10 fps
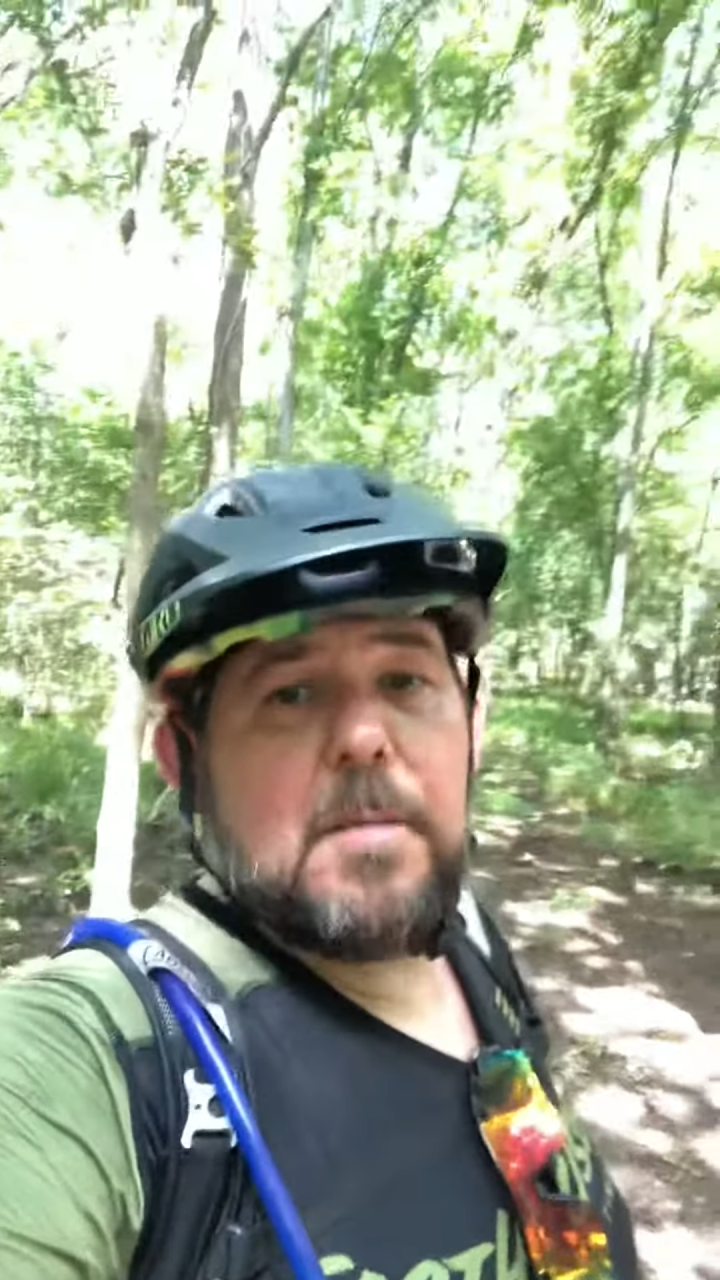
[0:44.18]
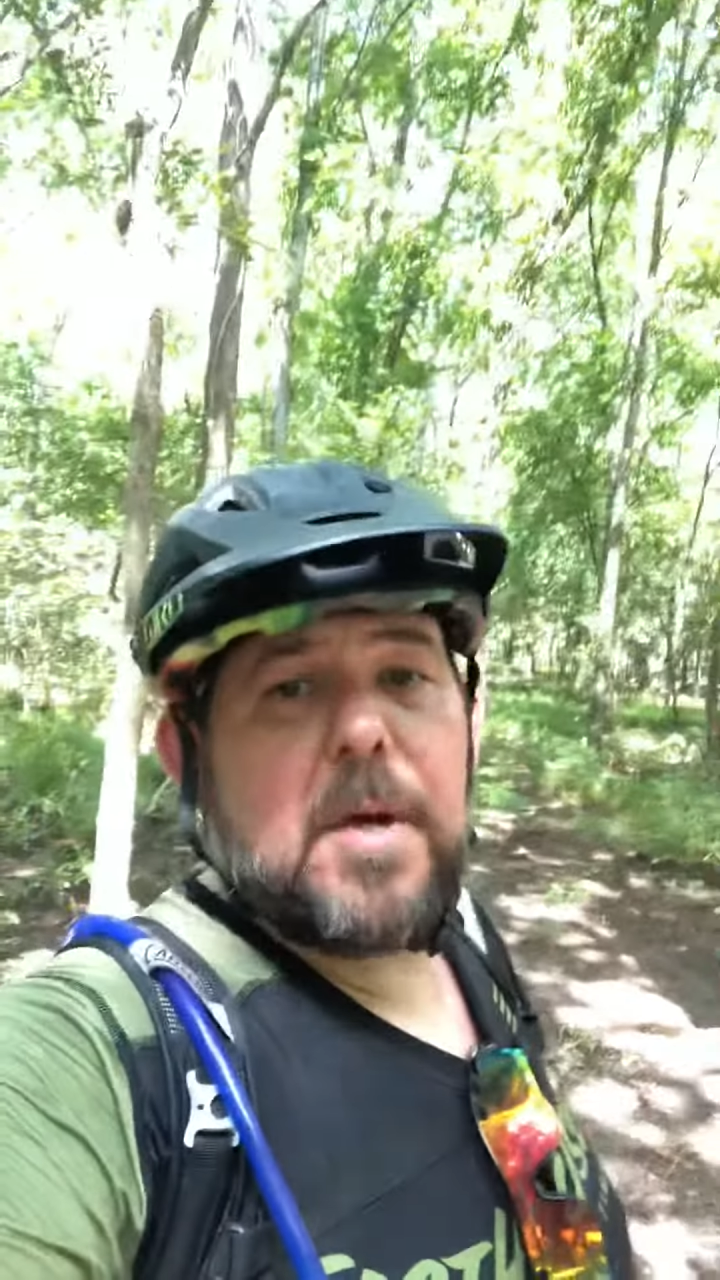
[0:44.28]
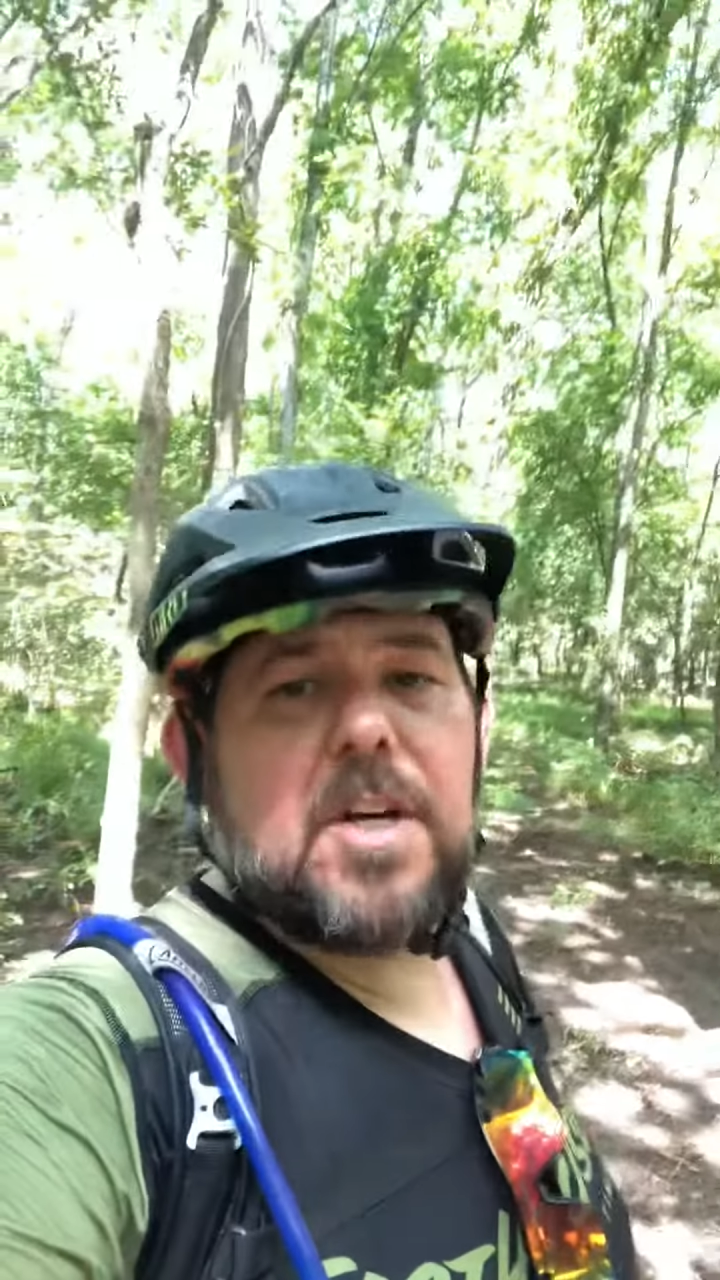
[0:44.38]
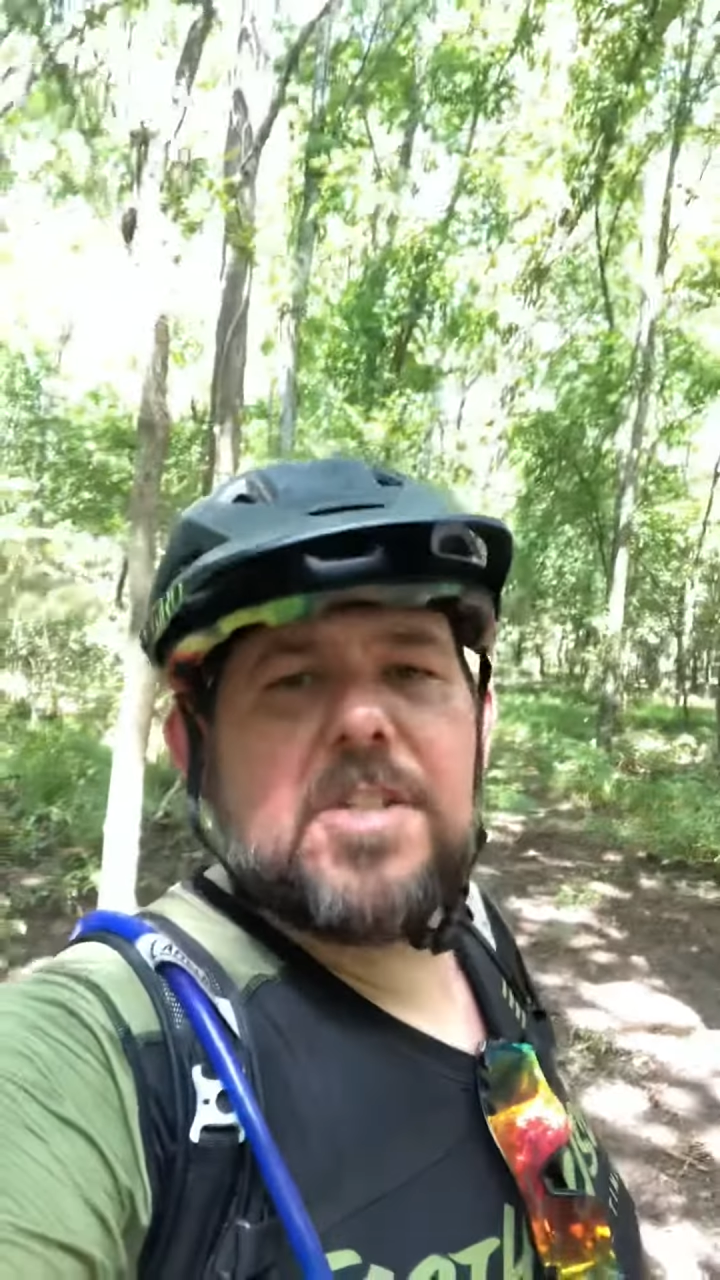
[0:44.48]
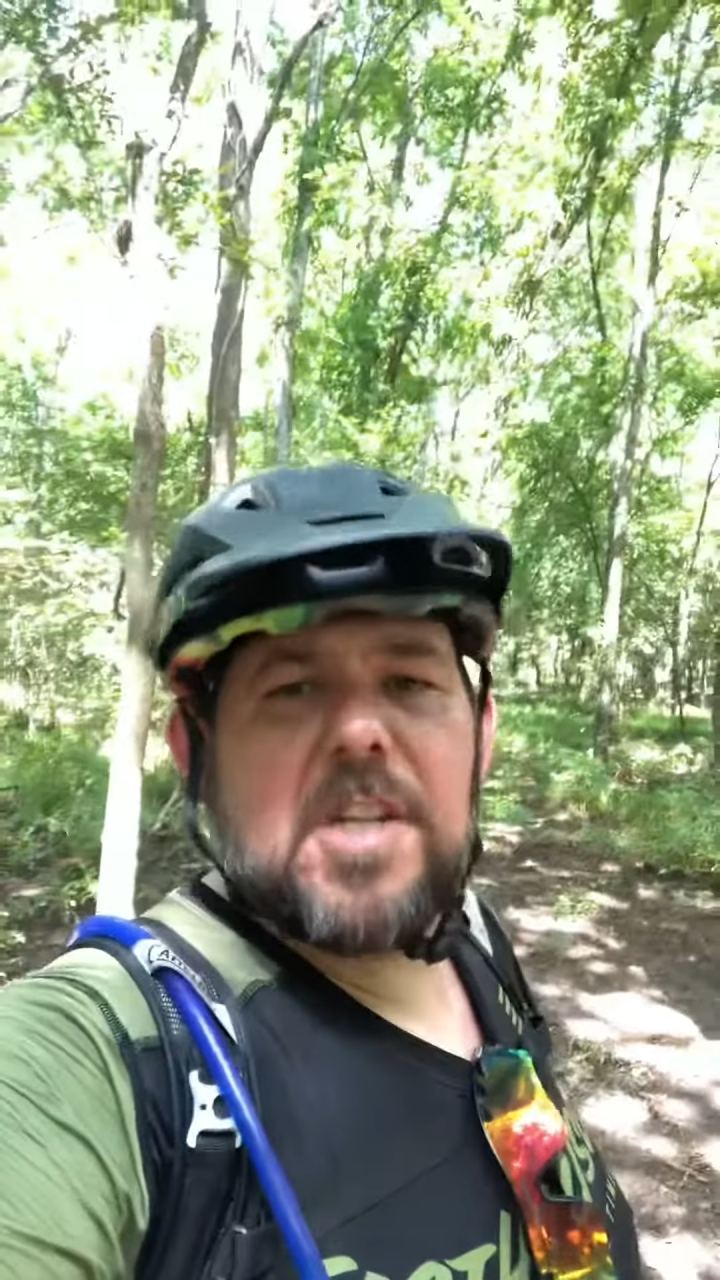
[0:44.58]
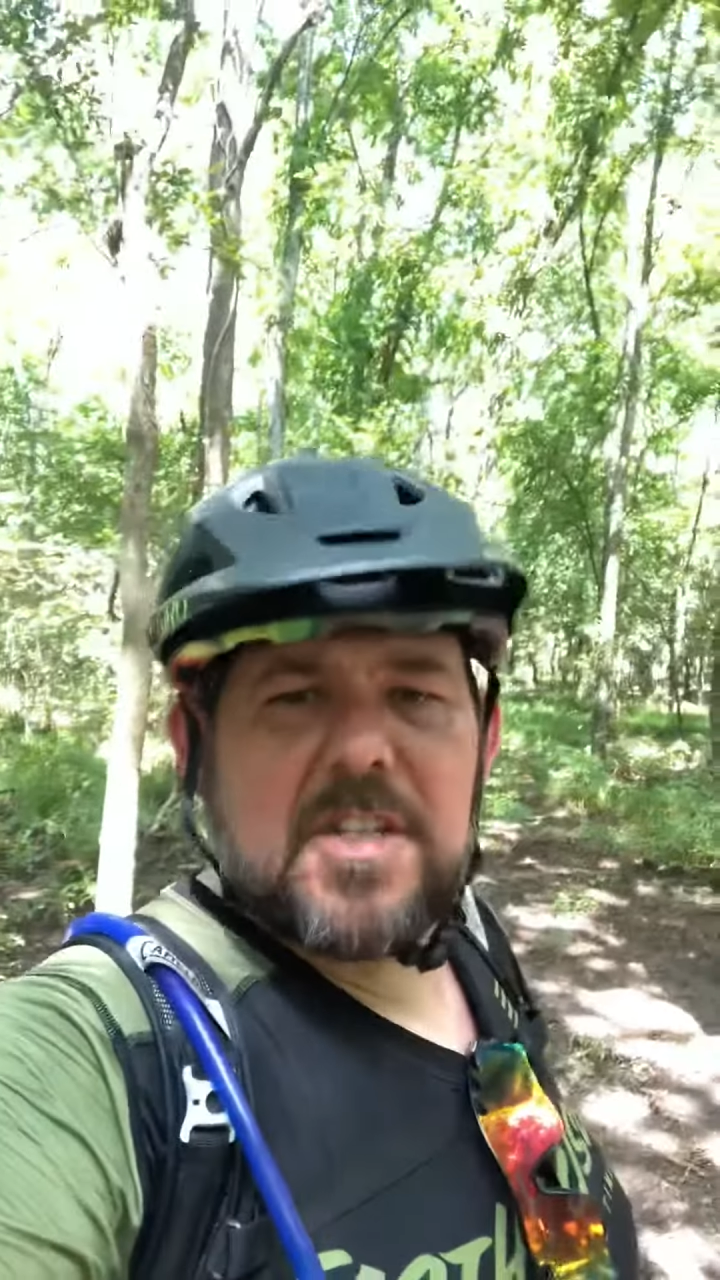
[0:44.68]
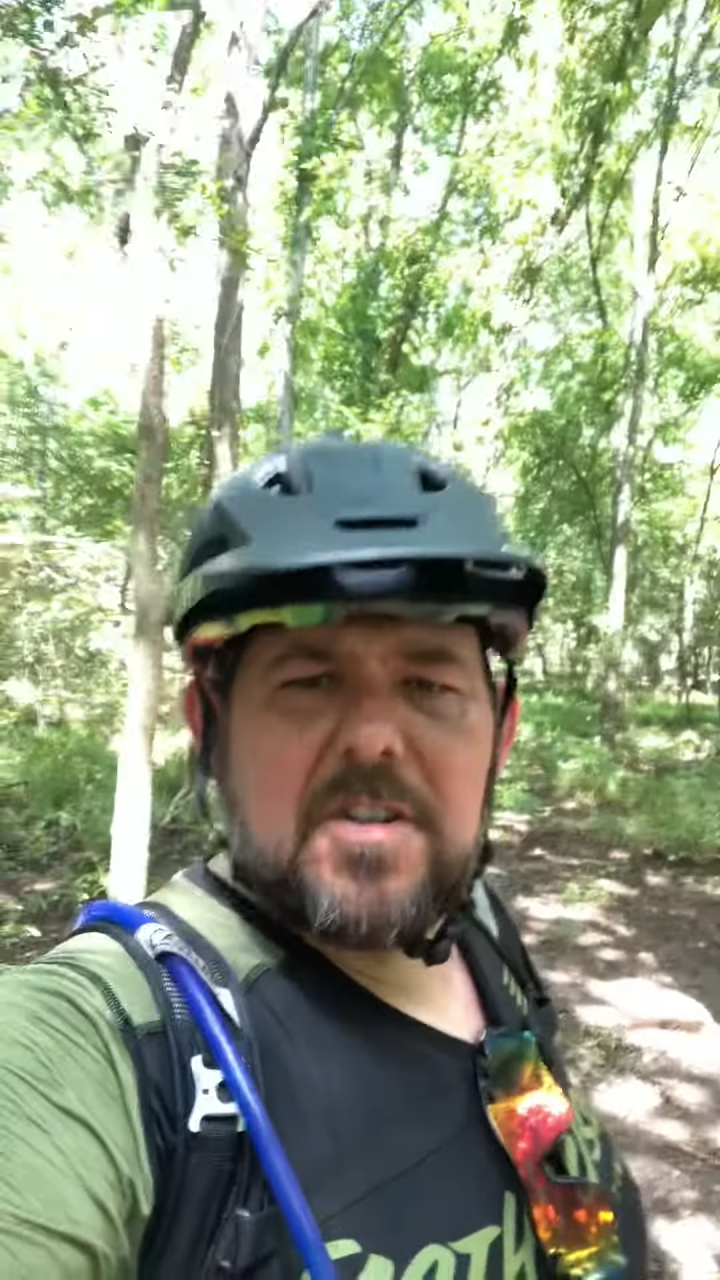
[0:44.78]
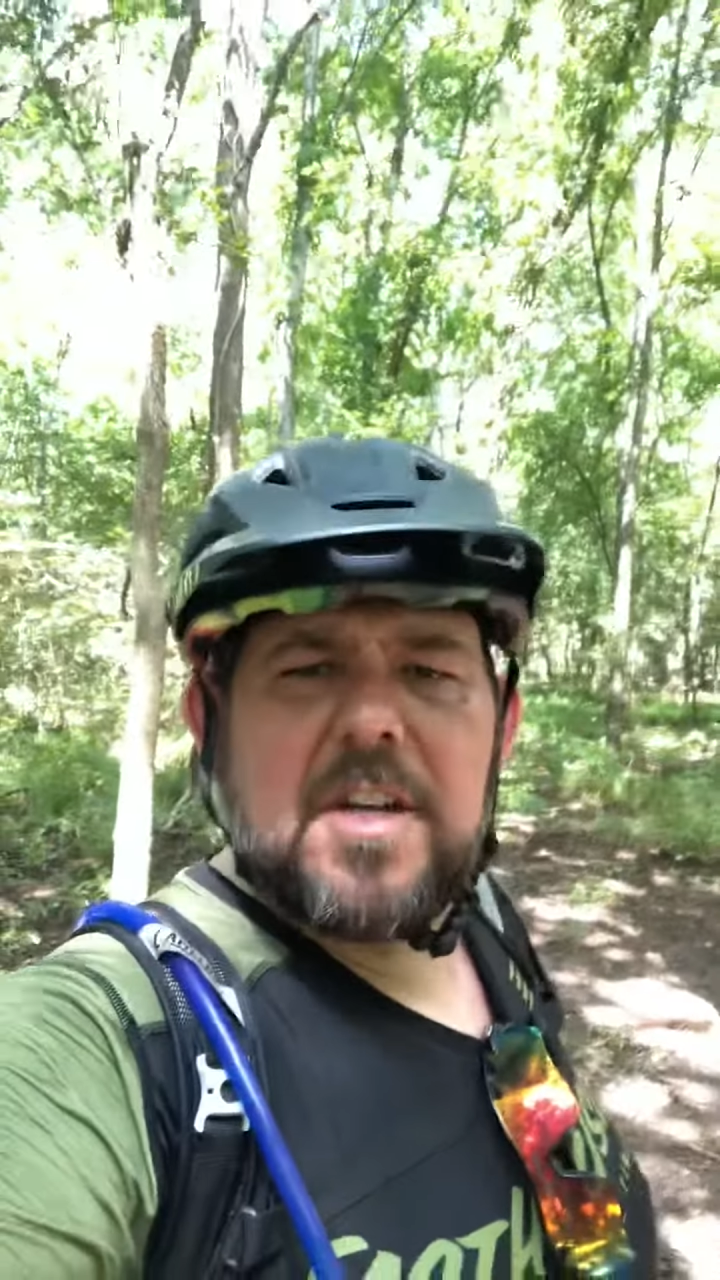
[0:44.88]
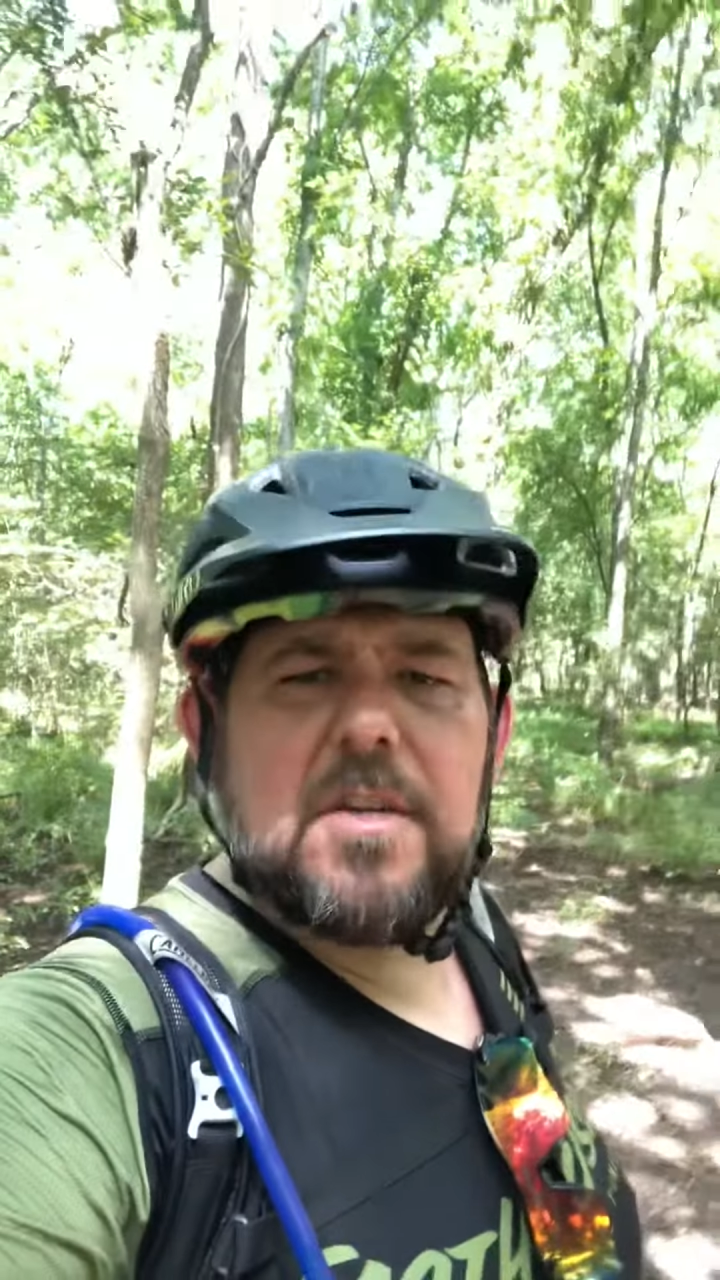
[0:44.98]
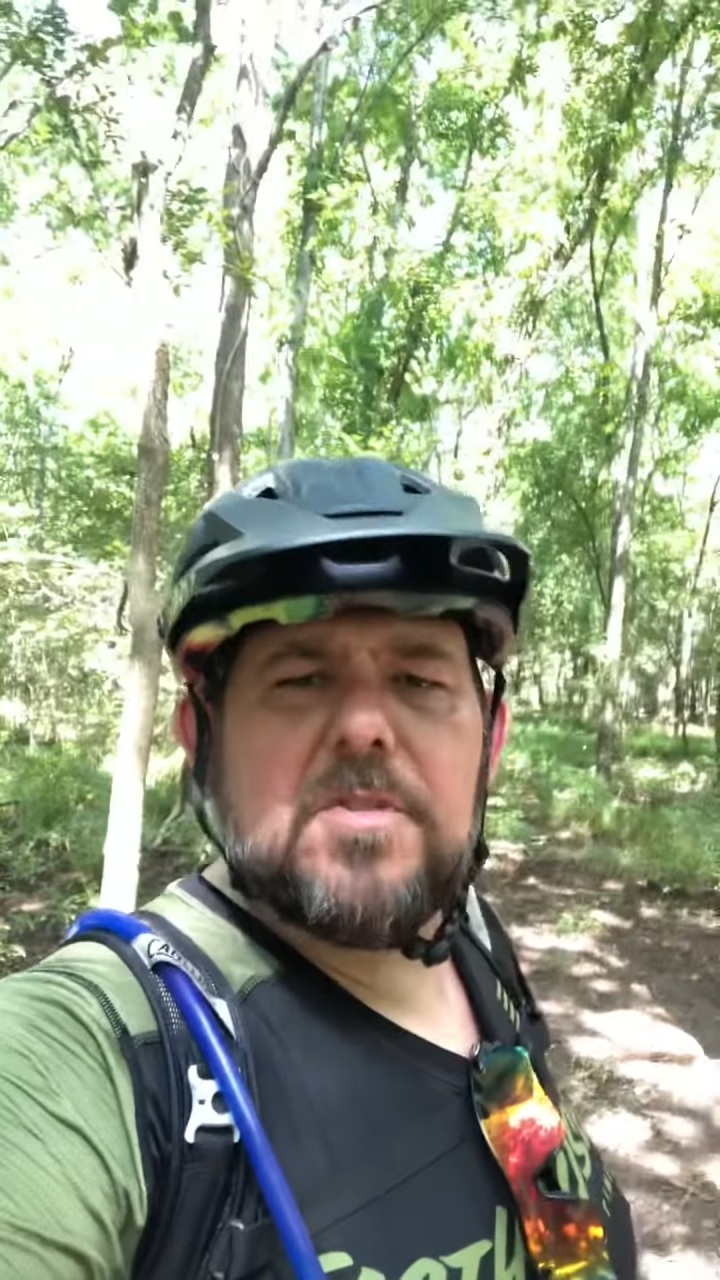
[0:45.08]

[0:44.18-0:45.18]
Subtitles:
because yesterday